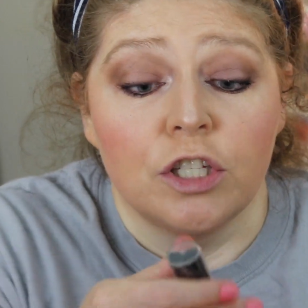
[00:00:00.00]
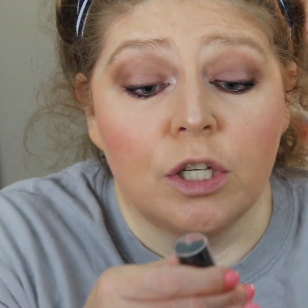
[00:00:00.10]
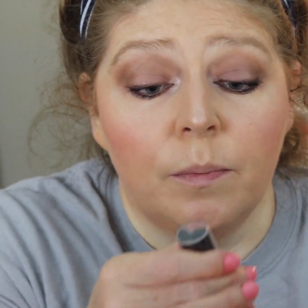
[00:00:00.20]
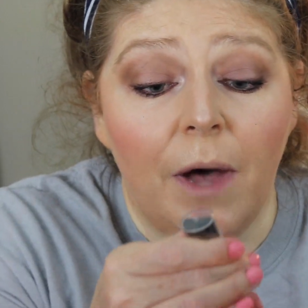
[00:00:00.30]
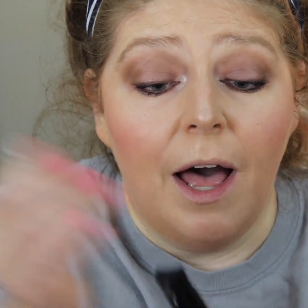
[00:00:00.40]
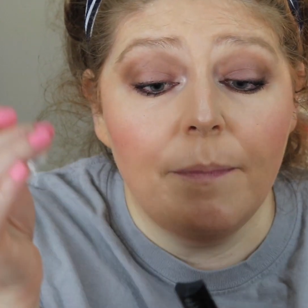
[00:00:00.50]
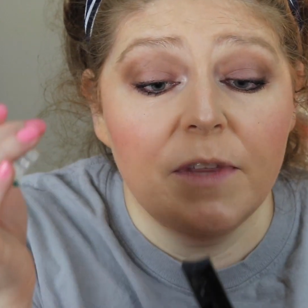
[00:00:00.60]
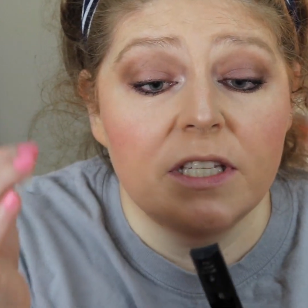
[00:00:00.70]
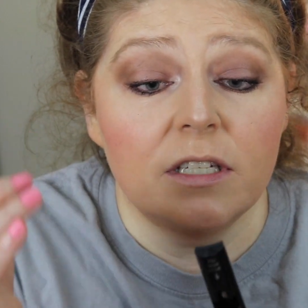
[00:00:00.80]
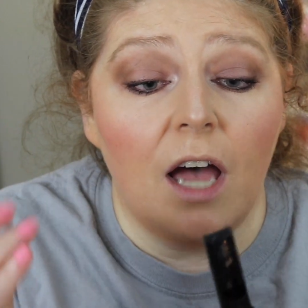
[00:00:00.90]
So you
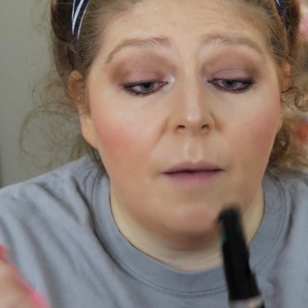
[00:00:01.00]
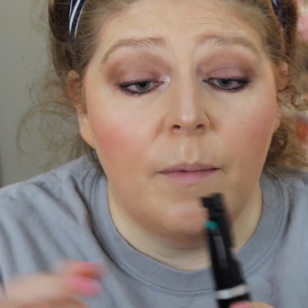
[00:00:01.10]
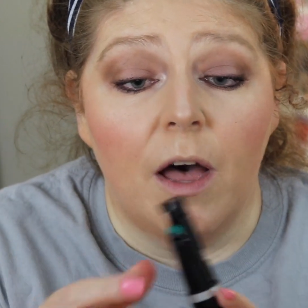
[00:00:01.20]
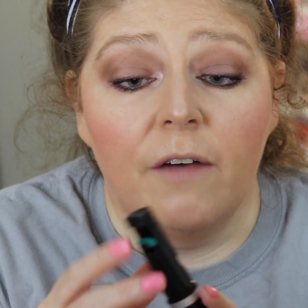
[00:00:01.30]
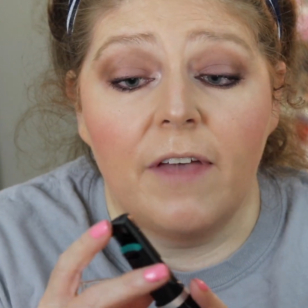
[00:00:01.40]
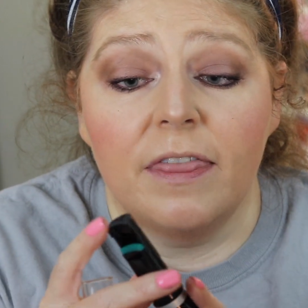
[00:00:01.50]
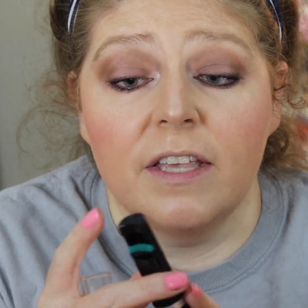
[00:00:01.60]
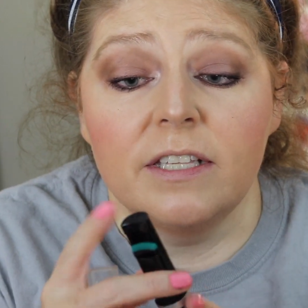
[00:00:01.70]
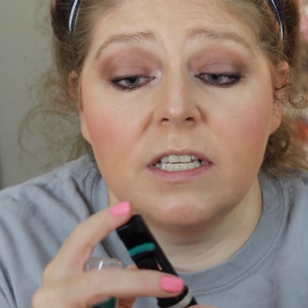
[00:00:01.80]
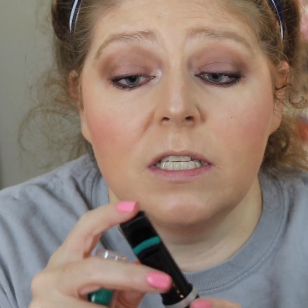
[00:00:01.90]
pop this top off,
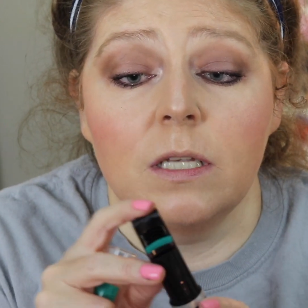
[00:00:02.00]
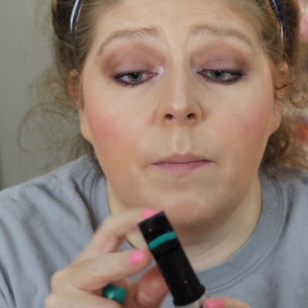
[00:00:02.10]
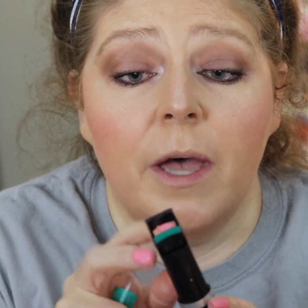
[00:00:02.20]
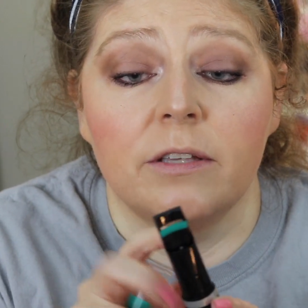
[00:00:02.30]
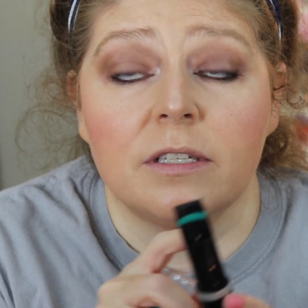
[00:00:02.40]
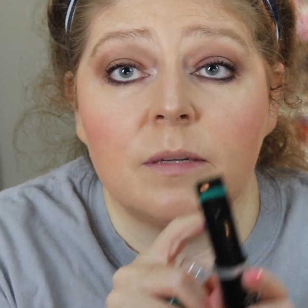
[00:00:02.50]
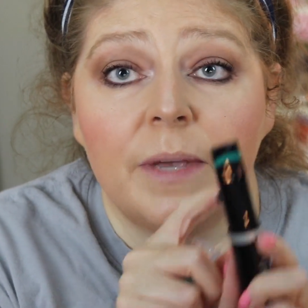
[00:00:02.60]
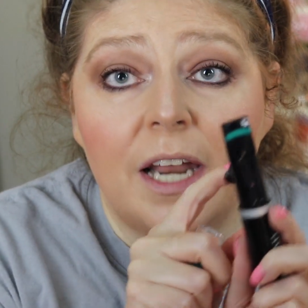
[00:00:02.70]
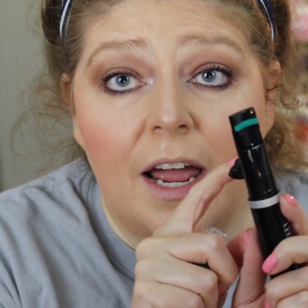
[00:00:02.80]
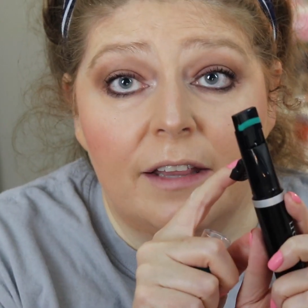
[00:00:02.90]
and this is supposed to
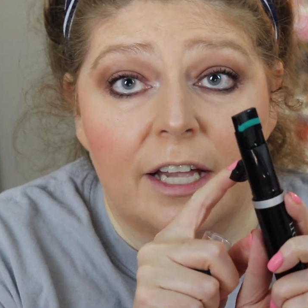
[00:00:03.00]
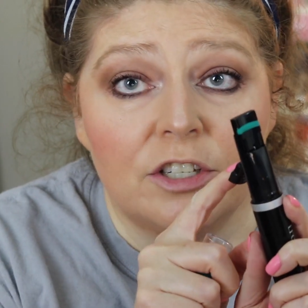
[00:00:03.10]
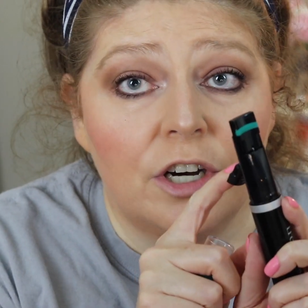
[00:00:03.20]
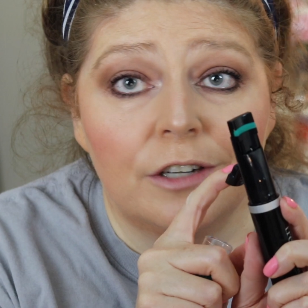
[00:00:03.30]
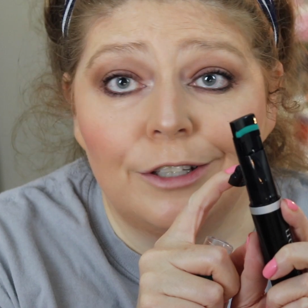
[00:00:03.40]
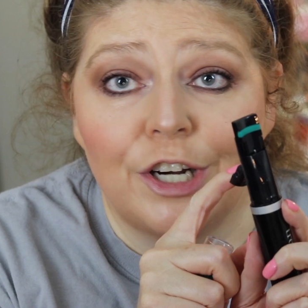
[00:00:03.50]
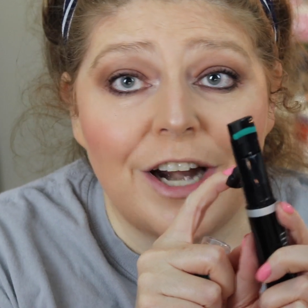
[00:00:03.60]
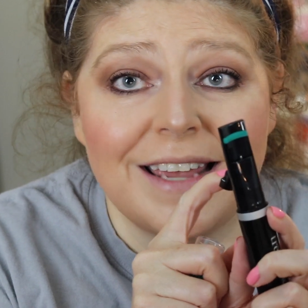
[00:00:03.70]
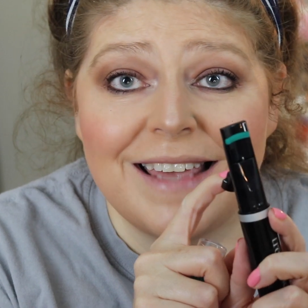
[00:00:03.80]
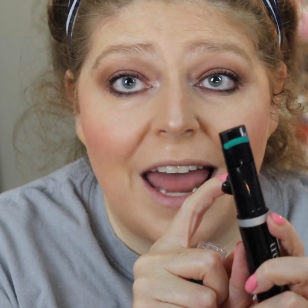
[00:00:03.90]
be an eyelash curler.
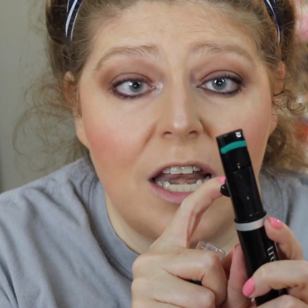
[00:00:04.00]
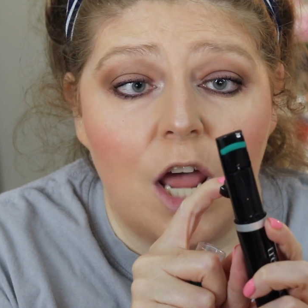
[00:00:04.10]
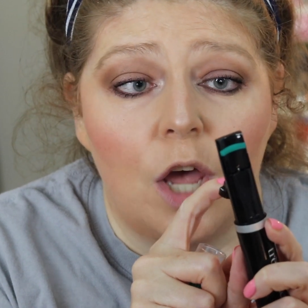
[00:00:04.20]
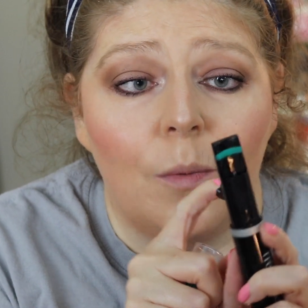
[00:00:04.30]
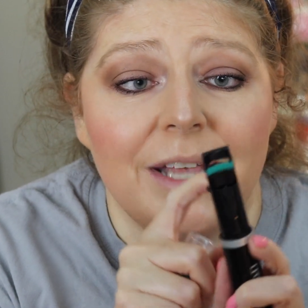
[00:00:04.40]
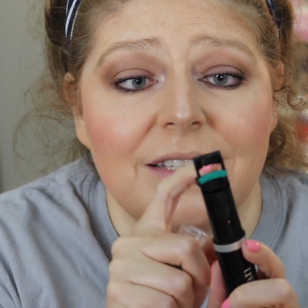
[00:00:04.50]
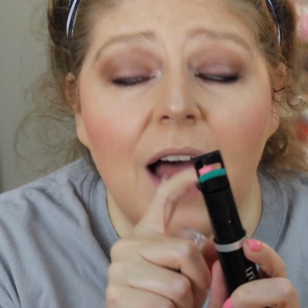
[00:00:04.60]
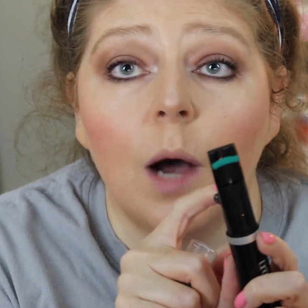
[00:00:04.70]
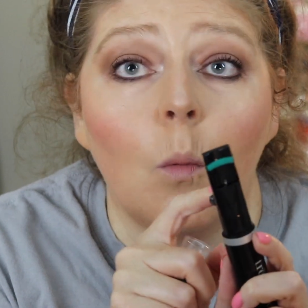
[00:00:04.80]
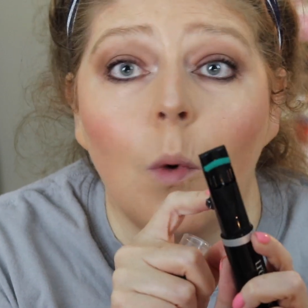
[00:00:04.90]
Yeah, no, it's
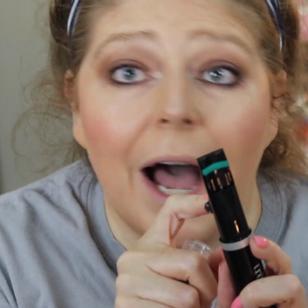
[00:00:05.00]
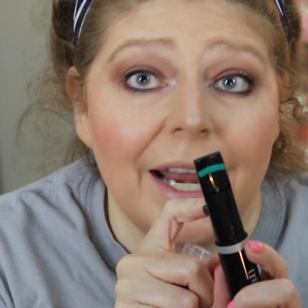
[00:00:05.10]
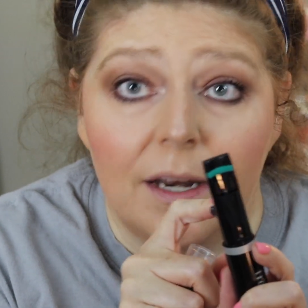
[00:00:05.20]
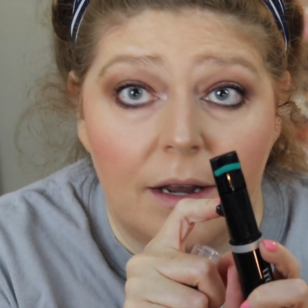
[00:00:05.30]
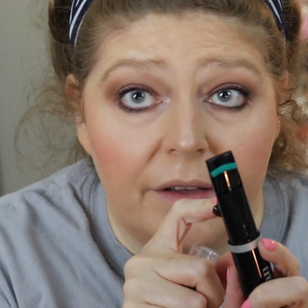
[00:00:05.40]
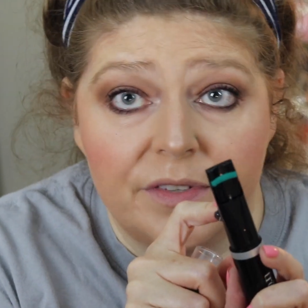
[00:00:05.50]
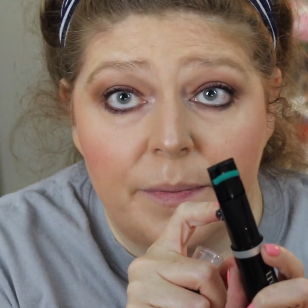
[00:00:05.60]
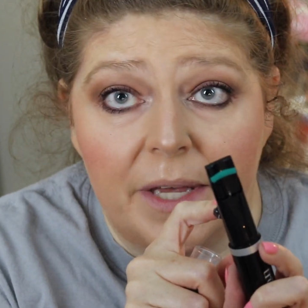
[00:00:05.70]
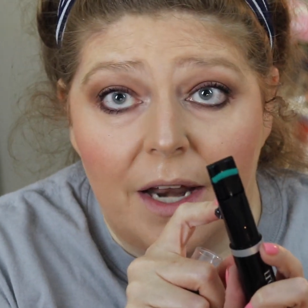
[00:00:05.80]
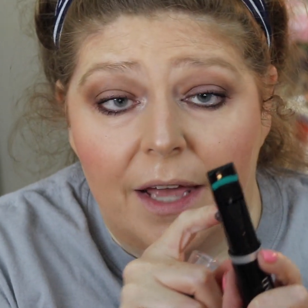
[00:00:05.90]
not wide enough
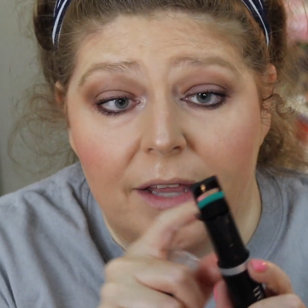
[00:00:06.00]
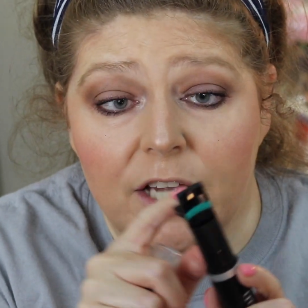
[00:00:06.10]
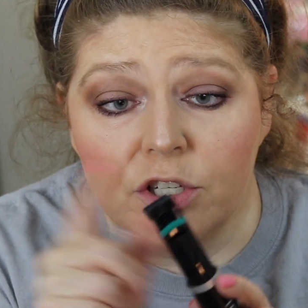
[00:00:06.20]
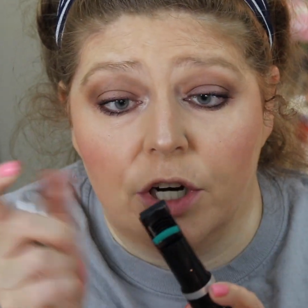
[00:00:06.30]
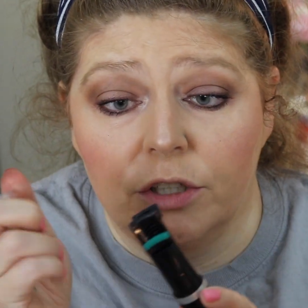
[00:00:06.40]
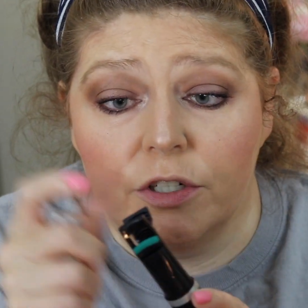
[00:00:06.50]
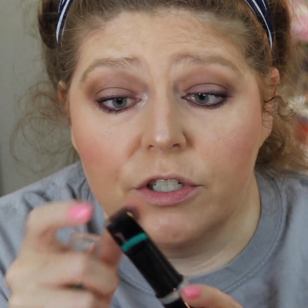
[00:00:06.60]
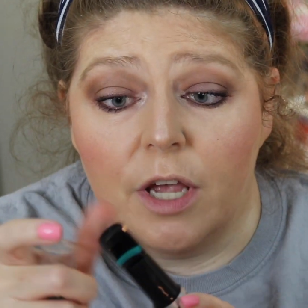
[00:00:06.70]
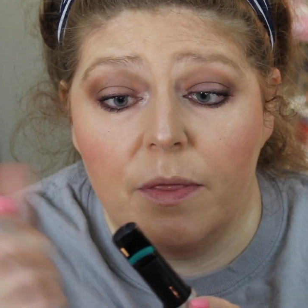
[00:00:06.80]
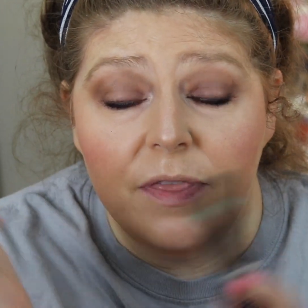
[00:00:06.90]
to be an eyelash curler,
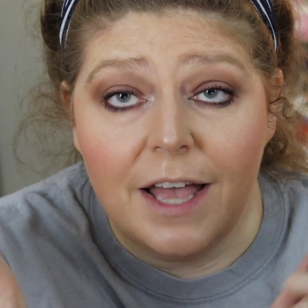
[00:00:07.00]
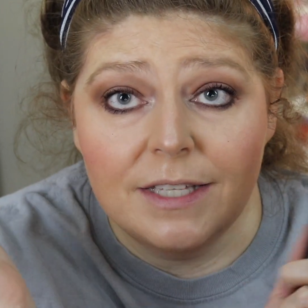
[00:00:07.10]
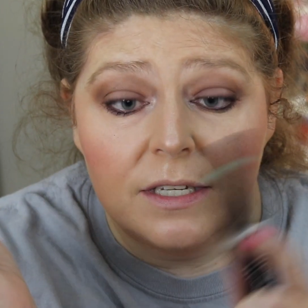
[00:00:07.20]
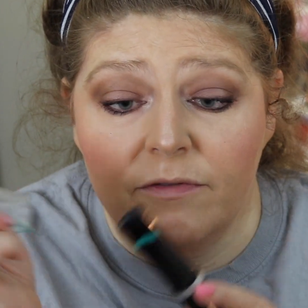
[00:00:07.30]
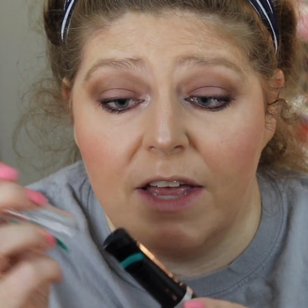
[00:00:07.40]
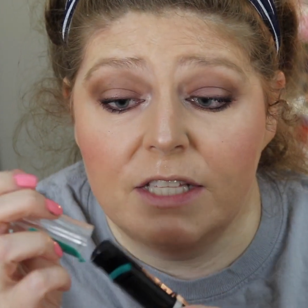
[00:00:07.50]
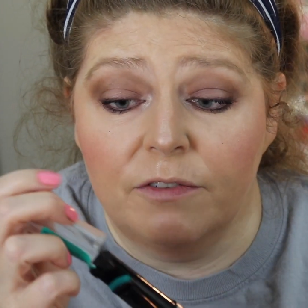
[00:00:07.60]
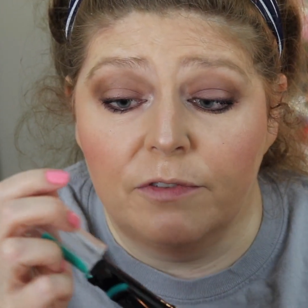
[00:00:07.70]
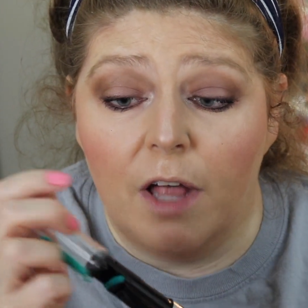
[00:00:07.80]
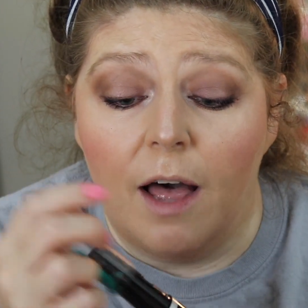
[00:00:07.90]
so that's a, that's
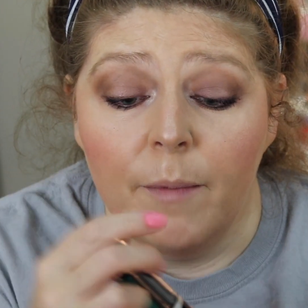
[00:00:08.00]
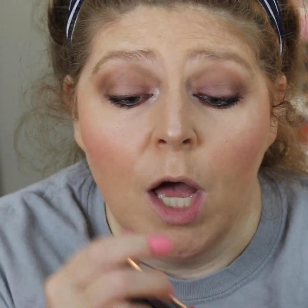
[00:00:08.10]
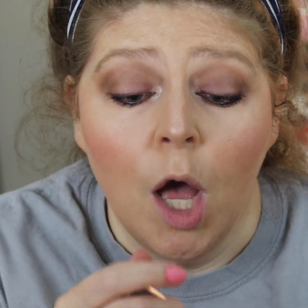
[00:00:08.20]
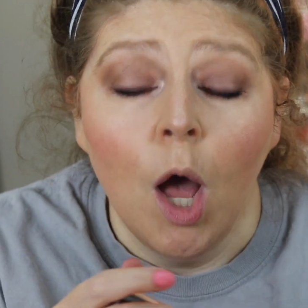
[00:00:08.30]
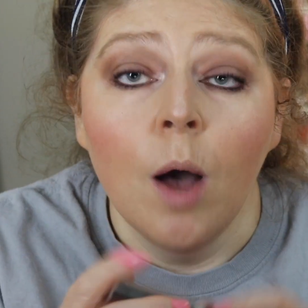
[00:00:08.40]
a flop.